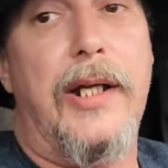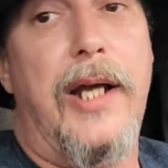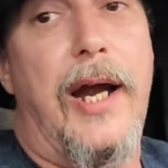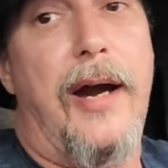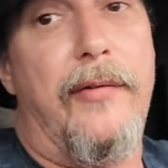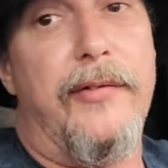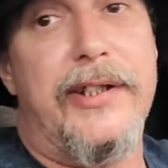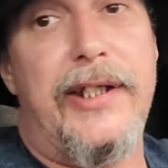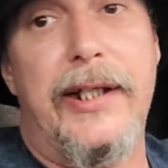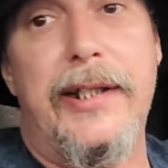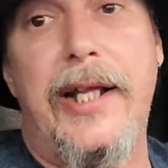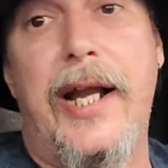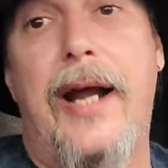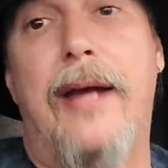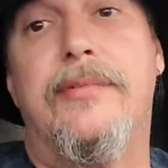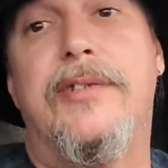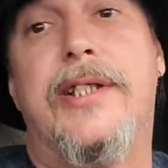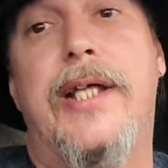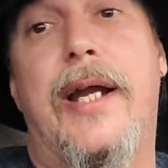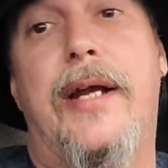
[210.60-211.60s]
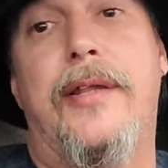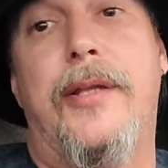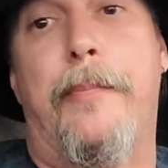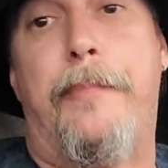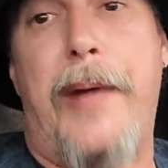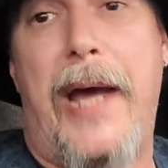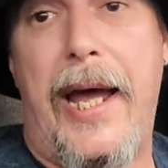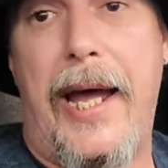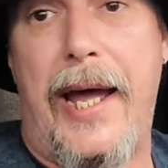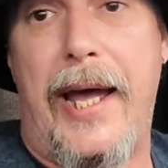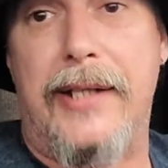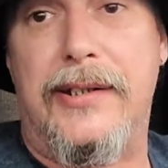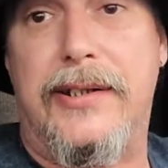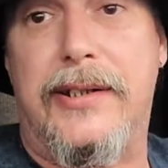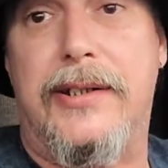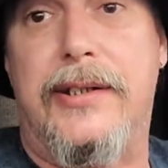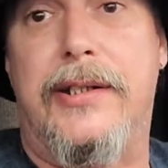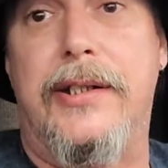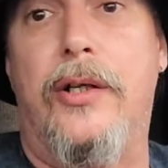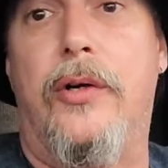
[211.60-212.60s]
everything that I've said in the
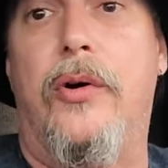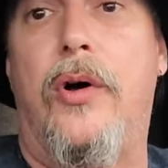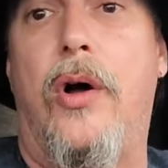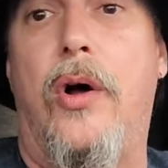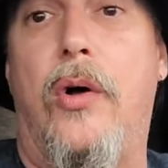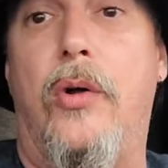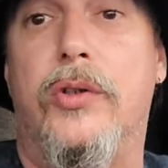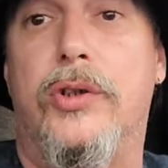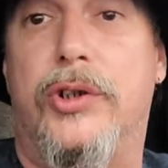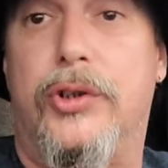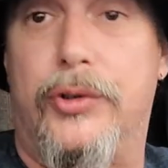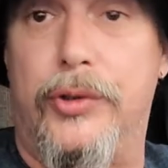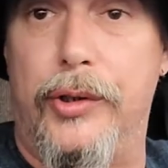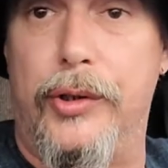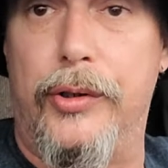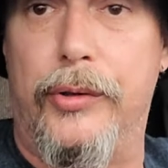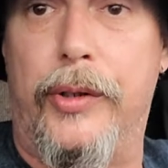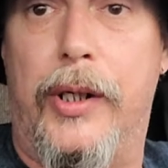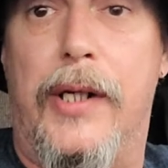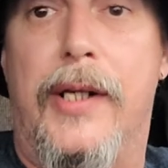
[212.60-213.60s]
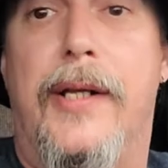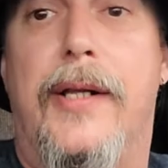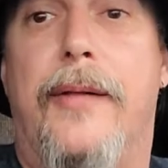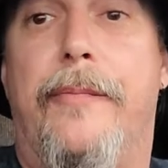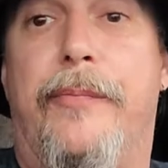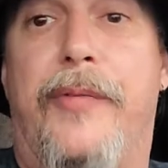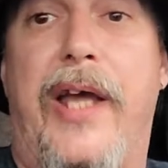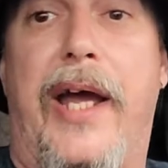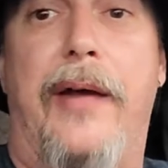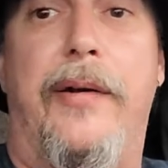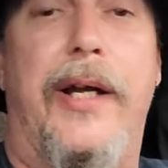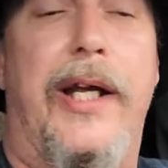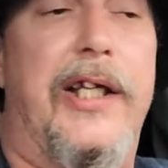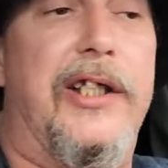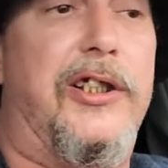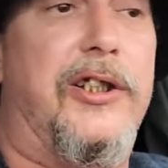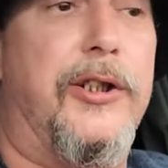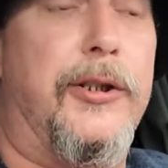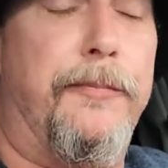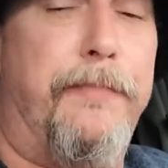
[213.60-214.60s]
past still holds true, that
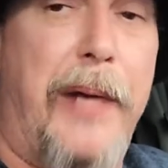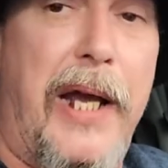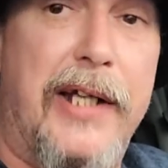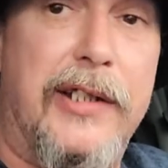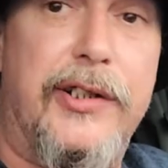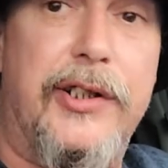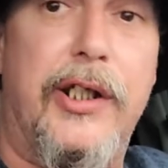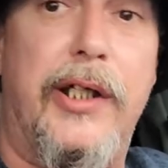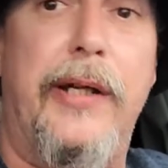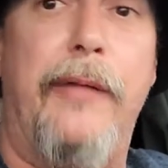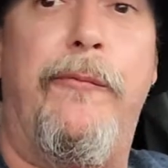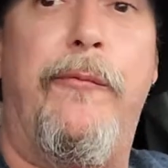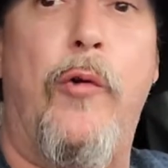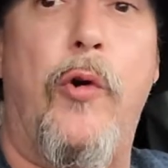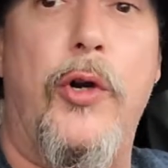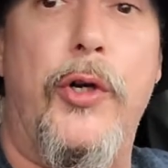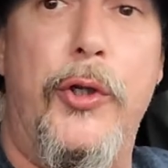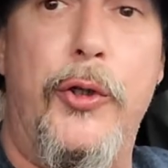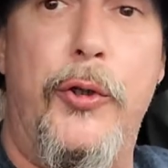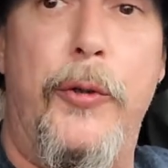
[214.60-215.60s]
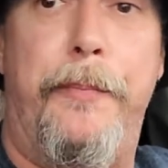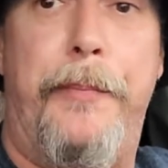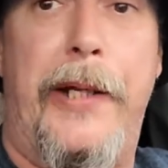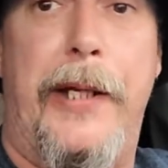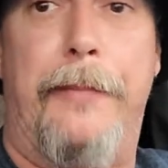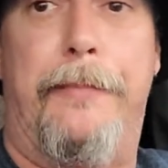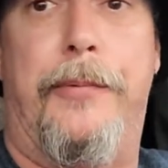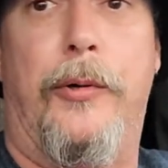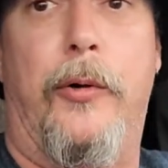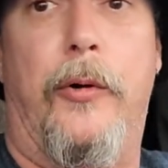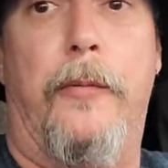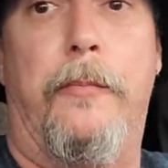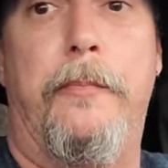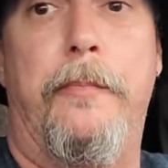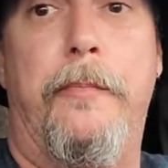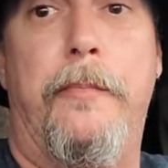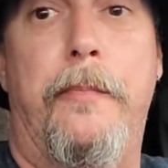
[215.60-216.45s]
especially for new people,